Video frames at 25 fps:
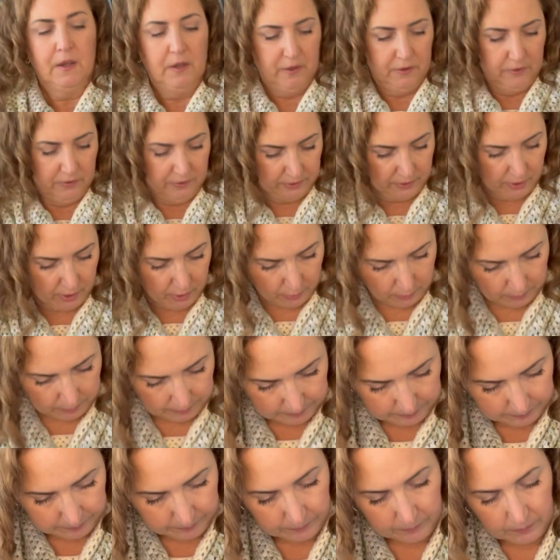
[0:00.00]
So,
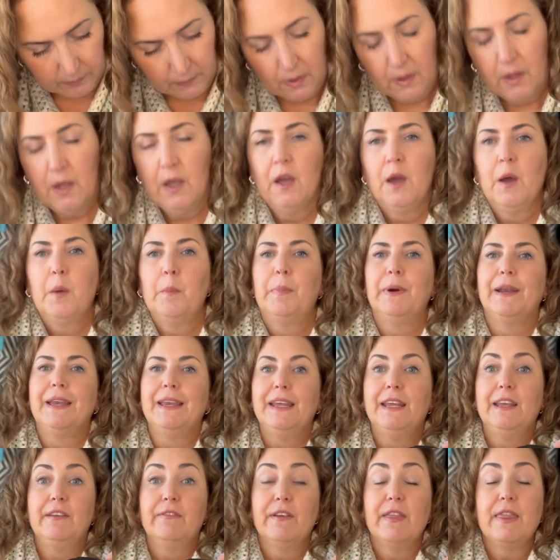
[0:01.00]
but
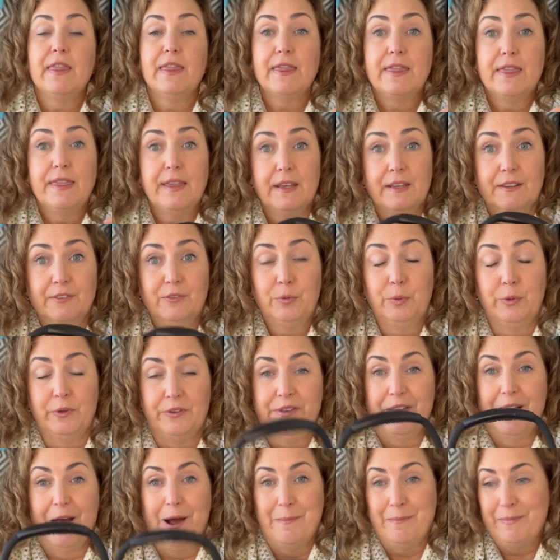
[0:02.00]
even this was
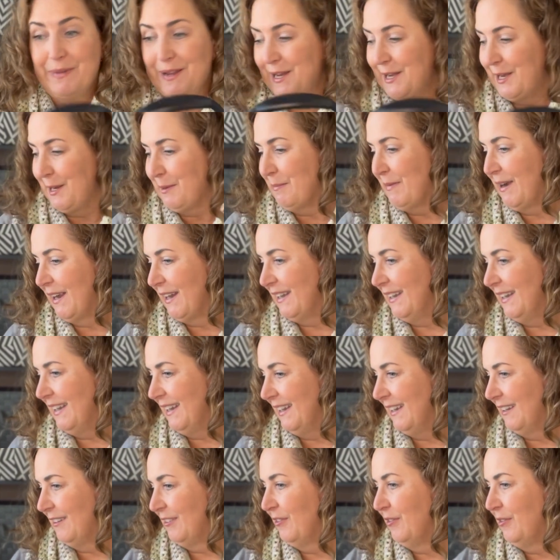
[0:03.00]
not meeting my
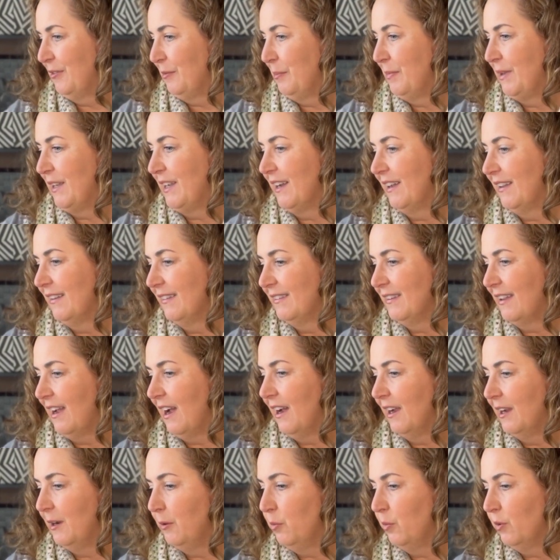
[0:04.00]
needs, because
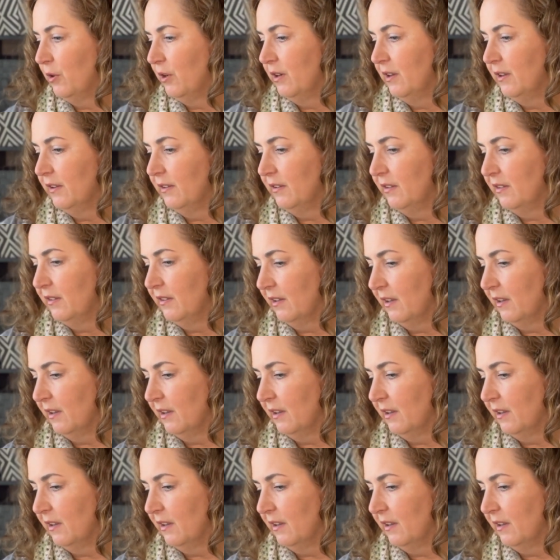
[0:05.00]
I was,